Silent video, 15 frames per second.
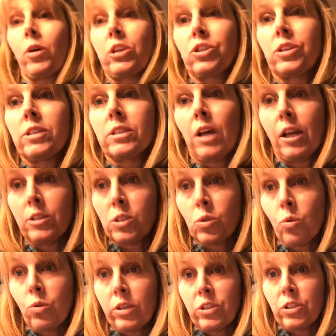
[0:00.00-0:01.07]
questions on
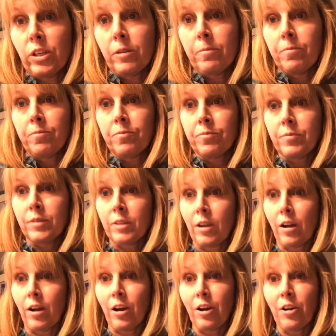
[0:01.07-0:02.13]
Schoology.
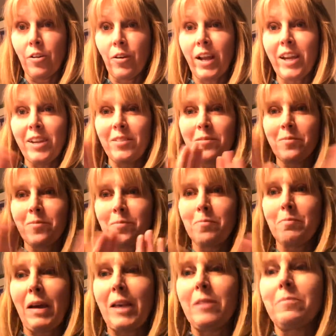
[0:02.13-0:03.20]
All right,
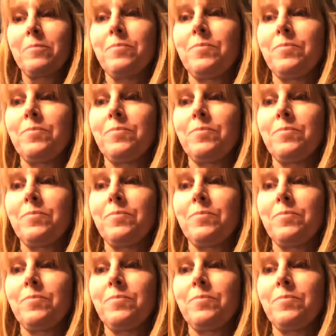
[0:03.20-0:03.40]
bye.